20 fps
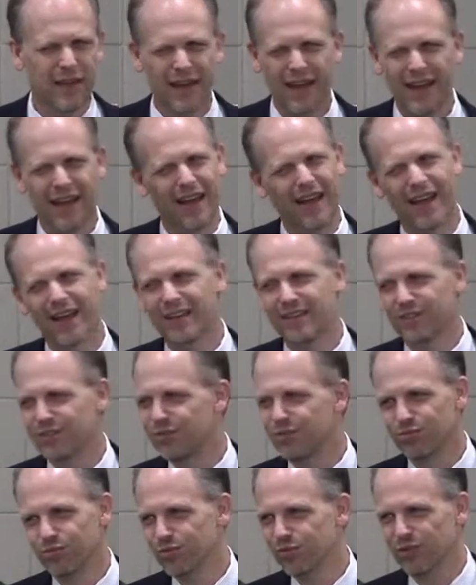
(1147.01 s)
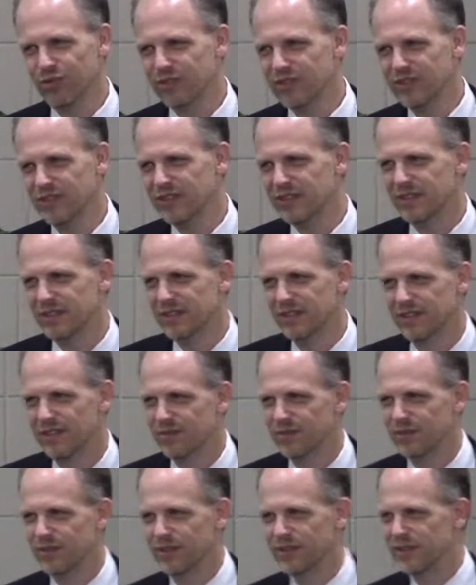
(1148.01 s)
And cruelty
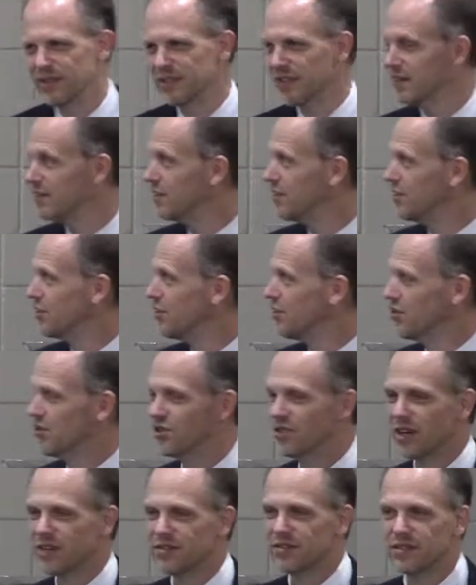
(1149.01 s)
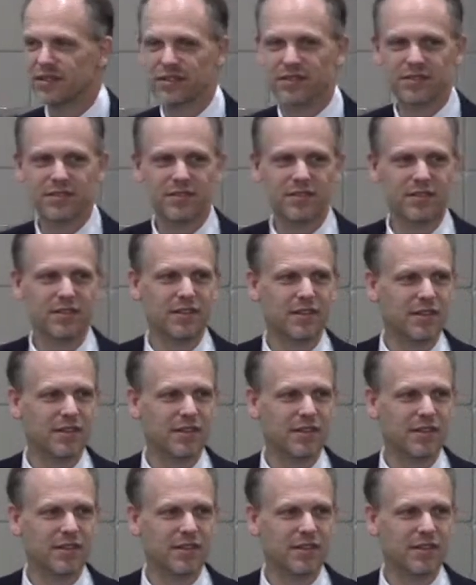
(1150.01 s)
really doesn't do justice